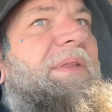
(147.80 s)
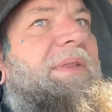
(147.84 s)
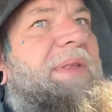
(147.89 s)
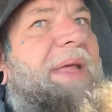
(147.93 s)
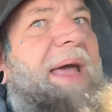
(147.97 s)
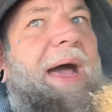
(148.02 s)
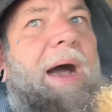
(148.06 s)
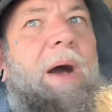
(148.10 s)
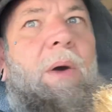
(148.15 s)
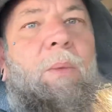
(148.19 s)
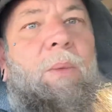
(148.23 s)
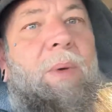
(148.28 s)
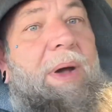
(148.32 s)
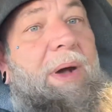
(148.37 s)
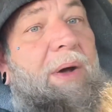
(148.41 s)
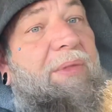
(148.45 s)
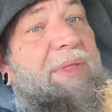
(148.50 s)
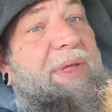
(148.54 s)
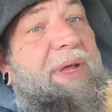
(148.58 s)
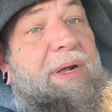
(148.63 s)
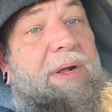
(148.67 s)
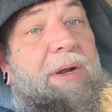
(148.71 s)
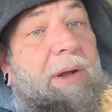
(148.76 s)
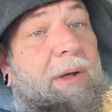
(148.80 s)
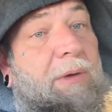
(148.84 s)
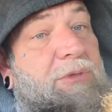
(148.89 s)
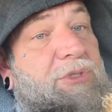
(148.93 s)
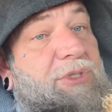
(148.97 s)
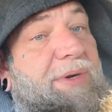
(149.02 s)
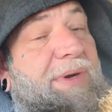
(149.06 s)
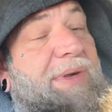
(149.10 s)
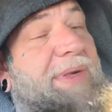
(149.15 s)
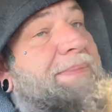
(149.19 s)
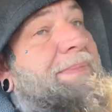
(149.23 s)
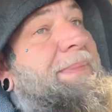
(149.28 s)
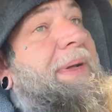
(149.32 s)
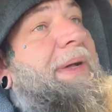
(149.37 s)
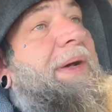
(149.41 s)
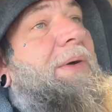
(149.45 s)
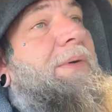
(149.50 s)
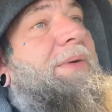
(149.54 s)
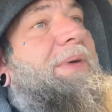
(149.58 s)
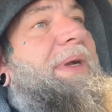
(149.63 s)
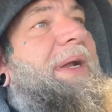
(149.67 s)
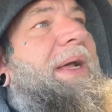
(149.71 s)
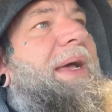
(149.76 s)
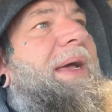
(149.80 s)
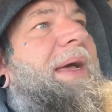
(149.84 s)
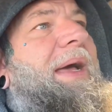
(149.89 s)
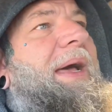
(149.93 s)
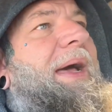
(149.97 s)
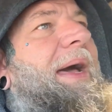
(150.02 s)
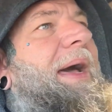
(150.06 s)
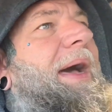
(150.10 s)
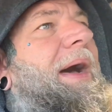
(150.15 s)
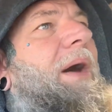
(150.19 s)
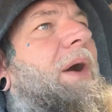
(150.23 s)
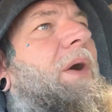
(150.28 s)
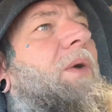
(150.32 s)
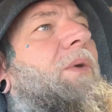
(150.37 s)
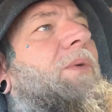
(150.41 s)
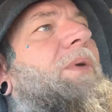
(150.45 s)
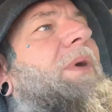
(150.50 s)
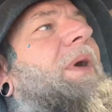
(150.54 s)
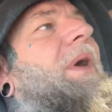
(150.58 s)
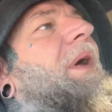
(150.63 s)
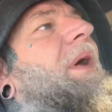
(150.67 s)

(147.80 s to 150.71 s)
how well the enclosure's built, how